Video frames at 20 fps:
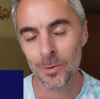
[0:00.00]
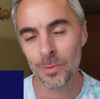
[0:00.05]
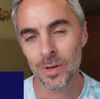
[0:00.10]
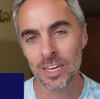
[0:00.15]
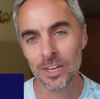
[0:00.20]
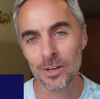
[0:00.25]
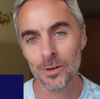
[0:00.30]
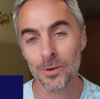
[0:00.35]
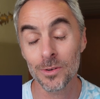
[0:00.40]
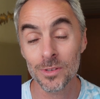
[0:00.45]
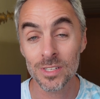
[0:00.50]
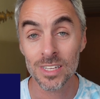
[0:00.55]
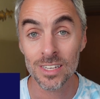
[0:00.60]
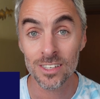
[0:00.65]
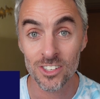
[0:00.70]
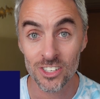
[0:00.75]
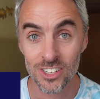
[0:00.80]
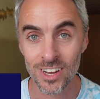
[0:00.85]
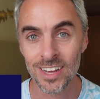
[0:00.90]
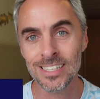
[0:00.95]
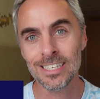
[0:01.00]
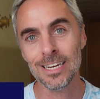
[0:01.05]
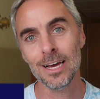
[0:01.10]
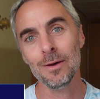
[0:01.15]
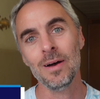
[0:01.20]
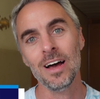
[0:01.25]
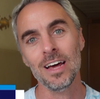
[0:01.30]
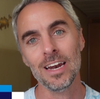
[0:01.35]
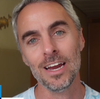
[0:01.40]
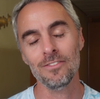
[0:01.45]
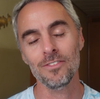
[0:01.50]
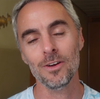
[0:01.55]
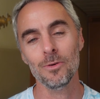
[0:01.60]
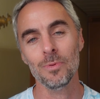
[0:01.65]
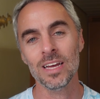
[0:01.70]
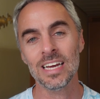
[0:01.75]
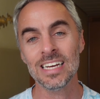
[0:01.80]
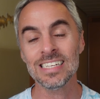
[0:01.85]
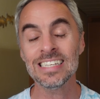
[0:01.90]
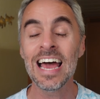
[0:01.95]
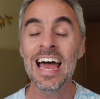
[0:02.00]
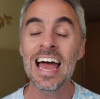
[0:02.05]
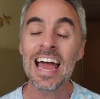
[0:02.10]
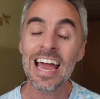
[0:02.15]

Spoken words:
weekend cruise just about every weekend,